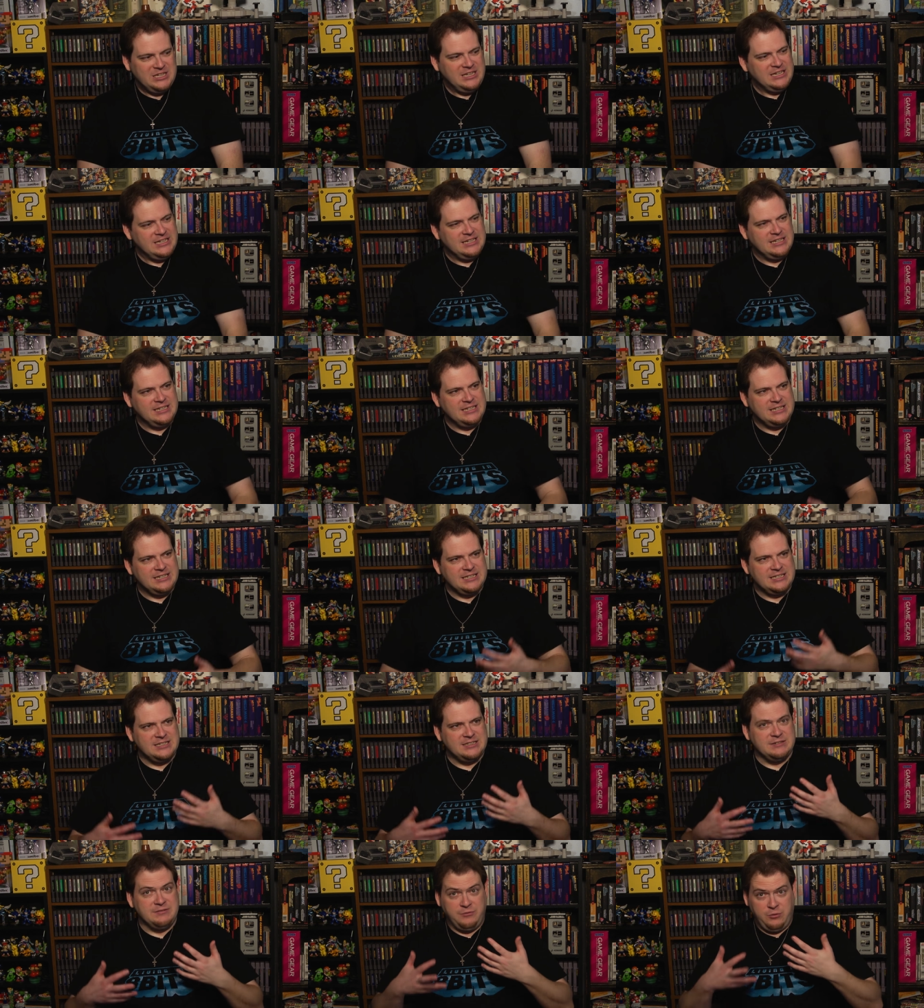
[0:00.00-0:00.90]

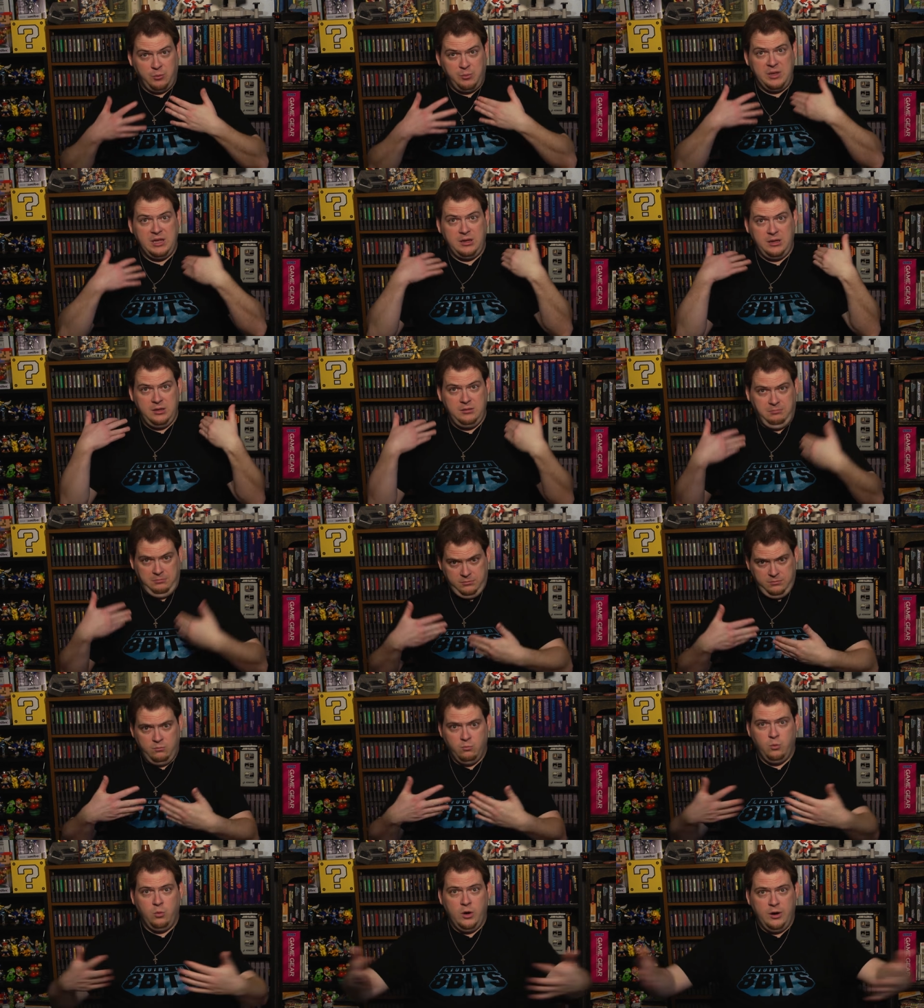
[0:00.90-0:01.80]
And for me,
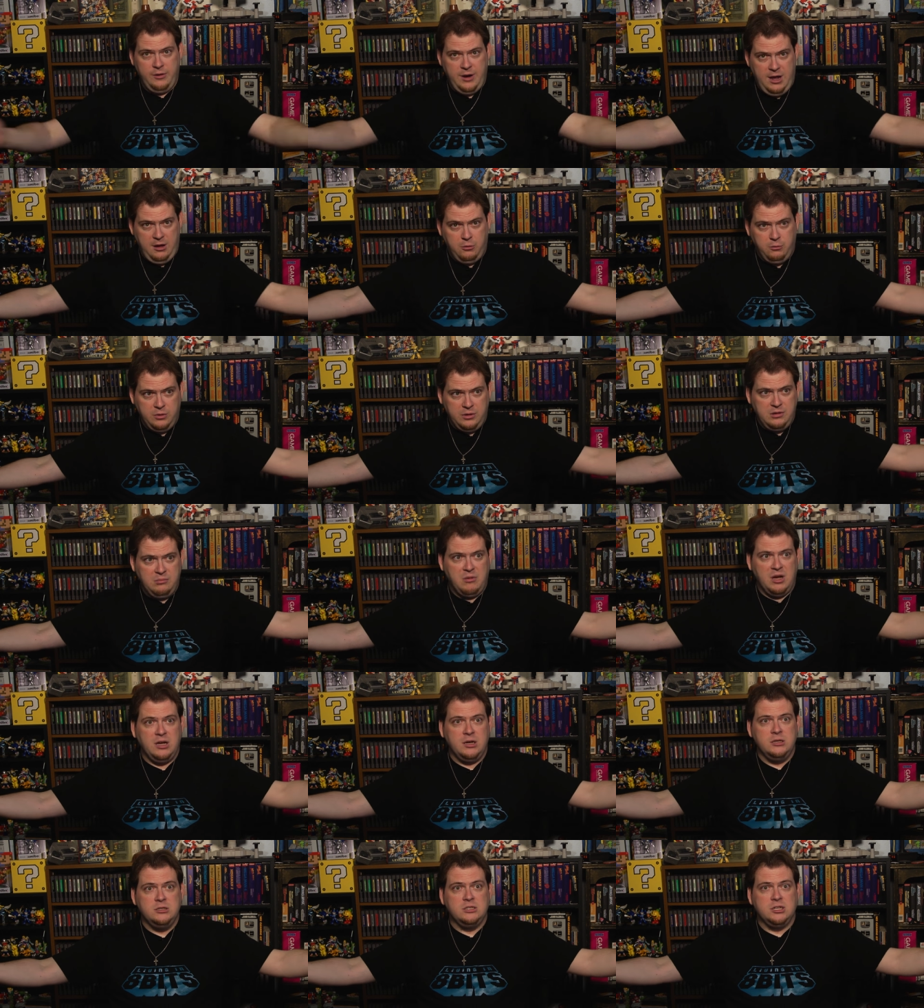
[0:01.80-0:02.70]
Weird Al was
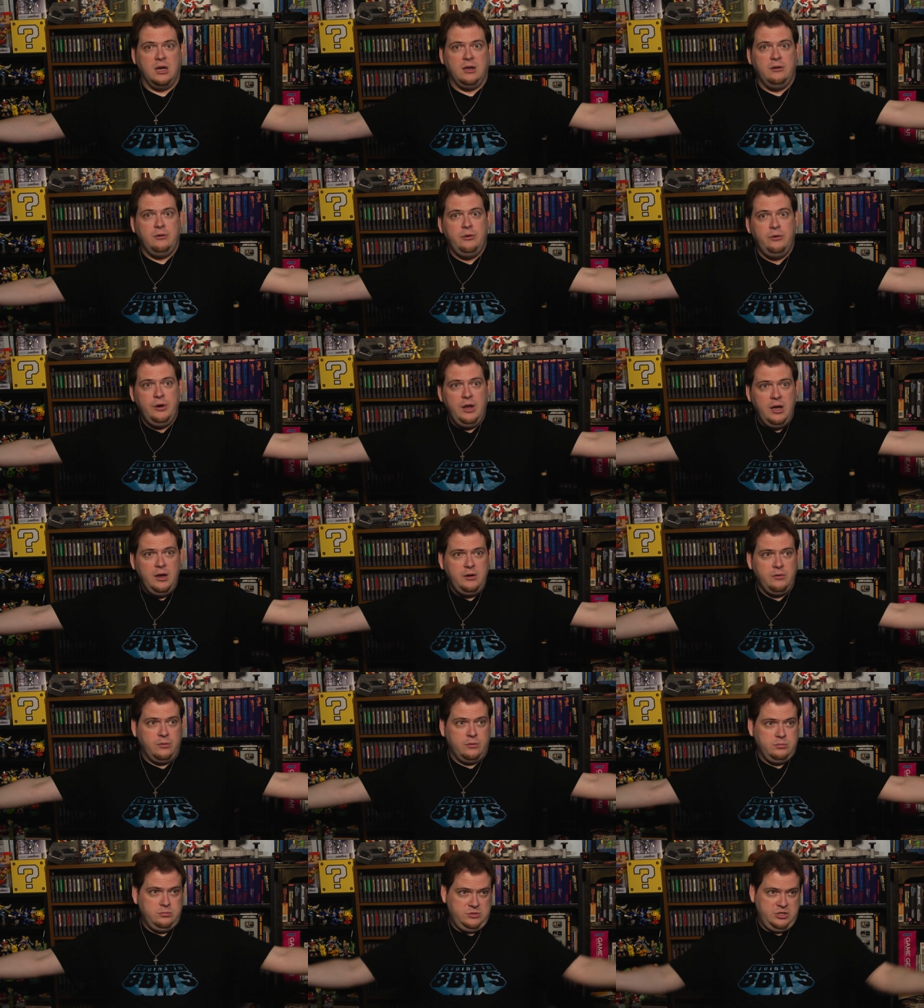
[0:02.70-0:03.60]
my childhood
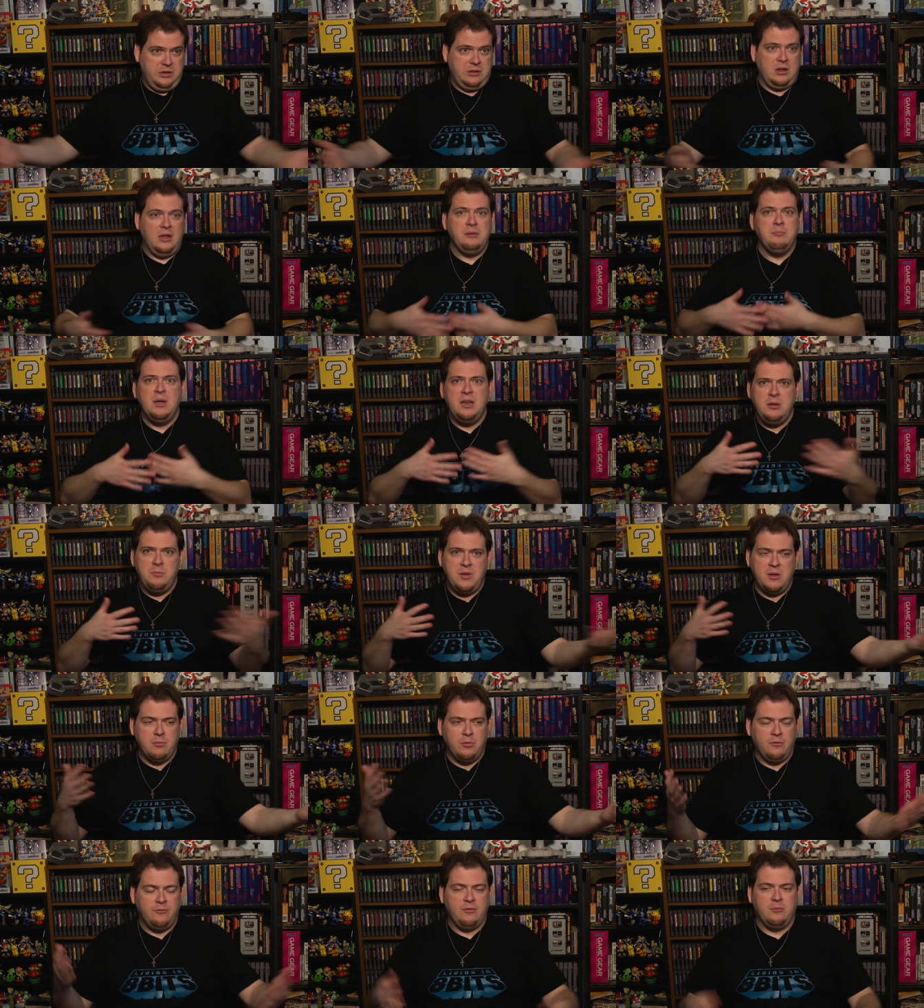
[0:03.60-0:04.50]
idol, just like many
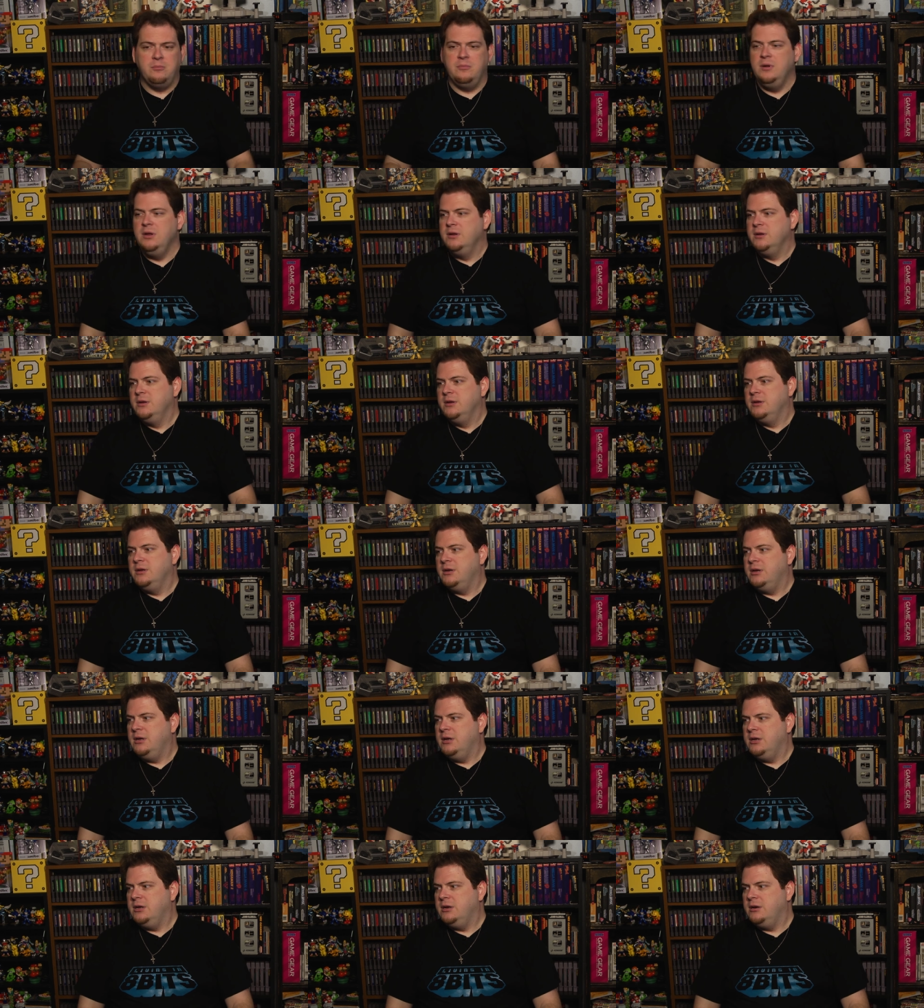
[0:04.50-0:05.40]
people from
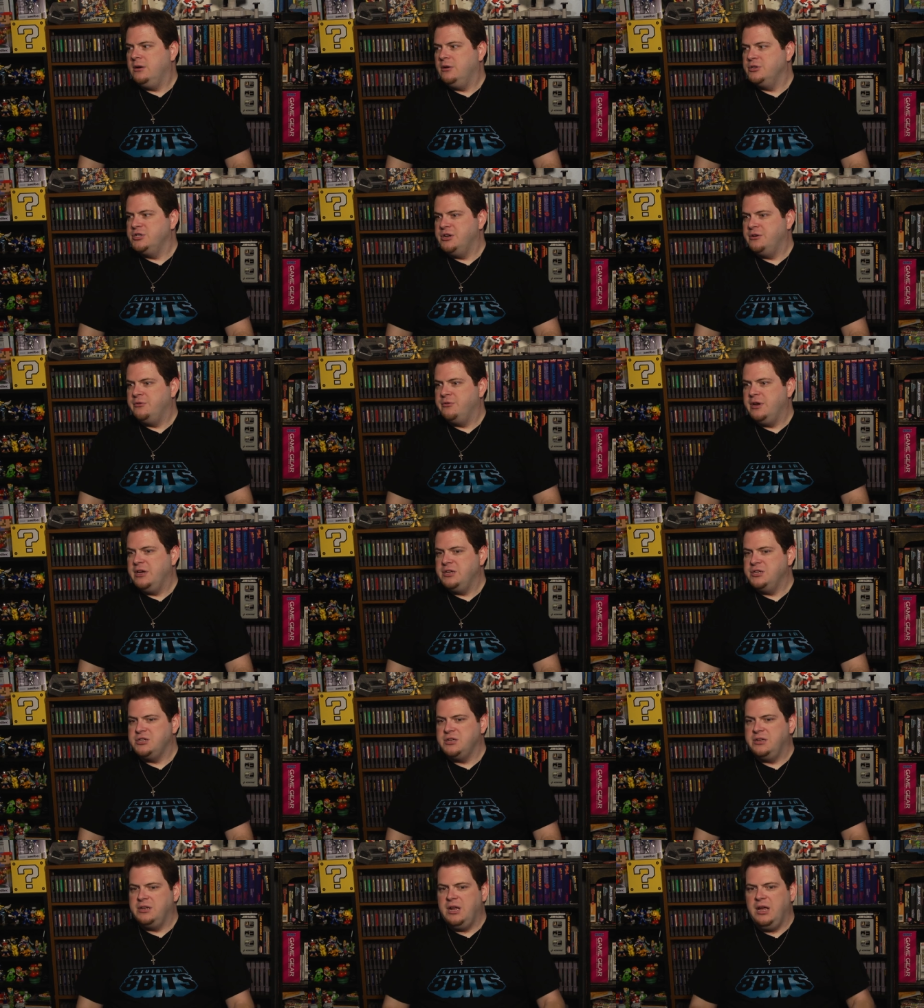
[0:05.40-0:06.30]
our
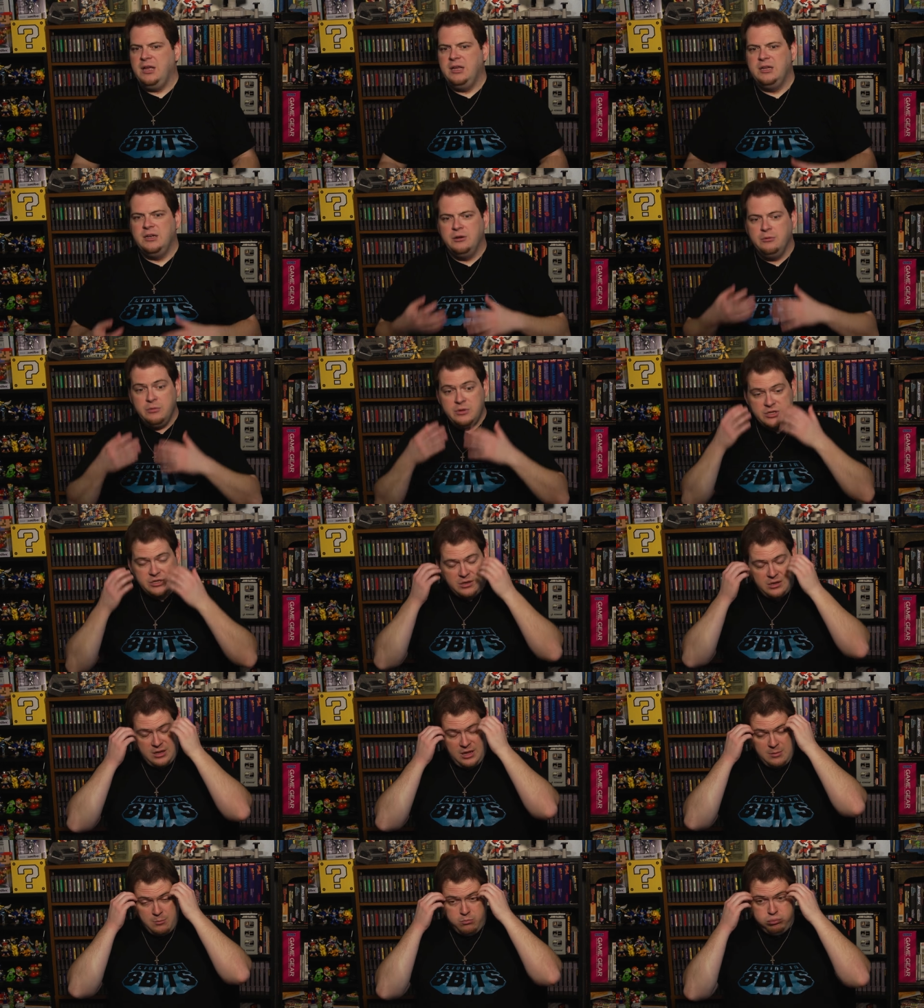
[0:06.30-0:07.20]
generation. And it was
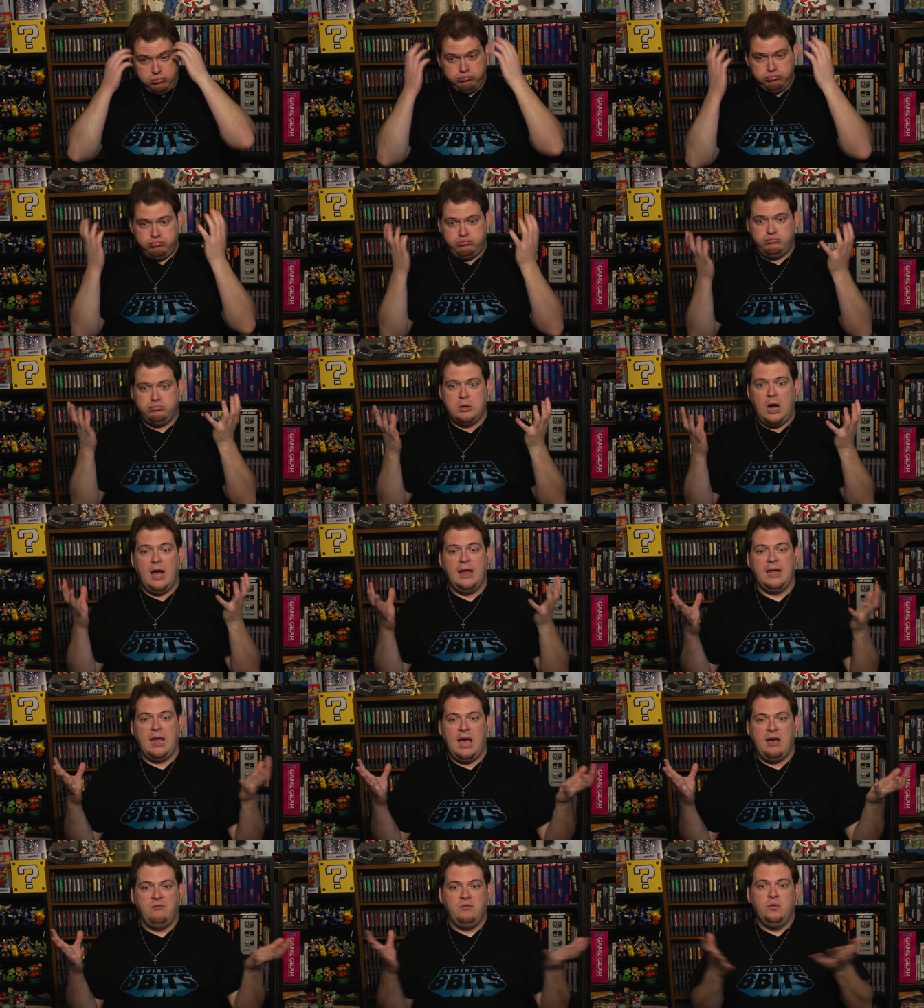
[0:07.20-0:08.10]
just like, I
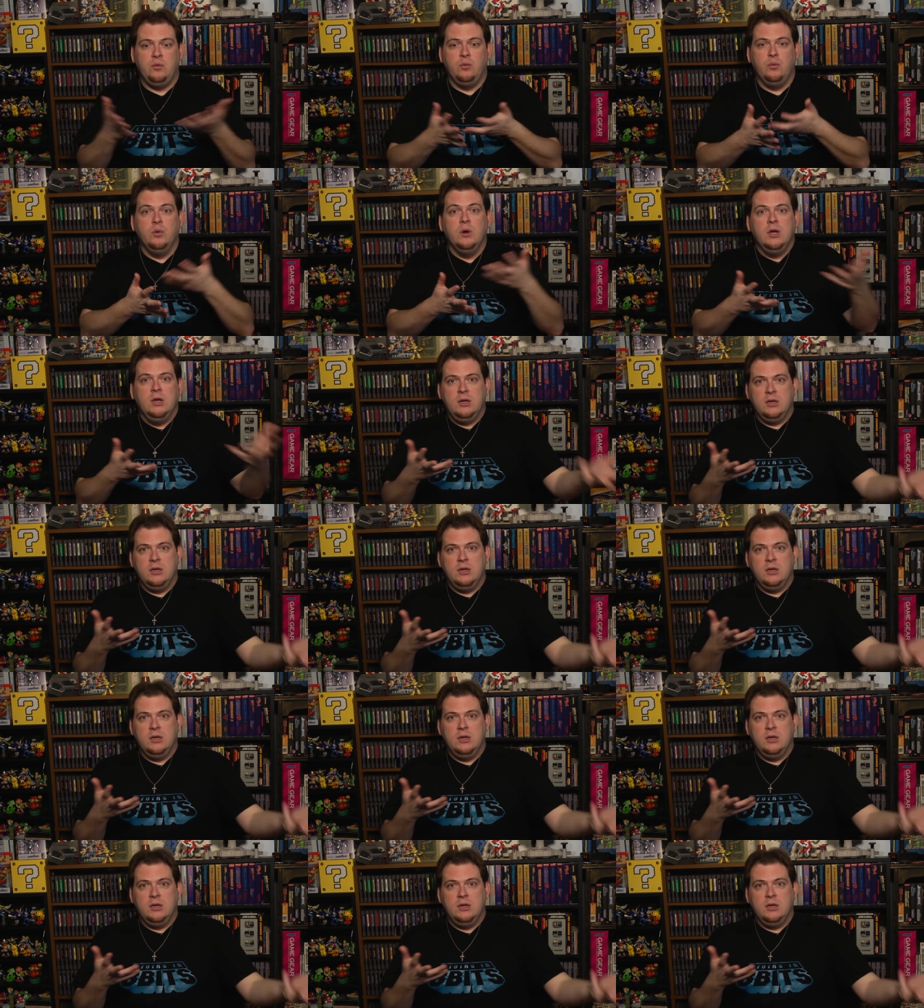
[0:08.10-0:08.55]
have to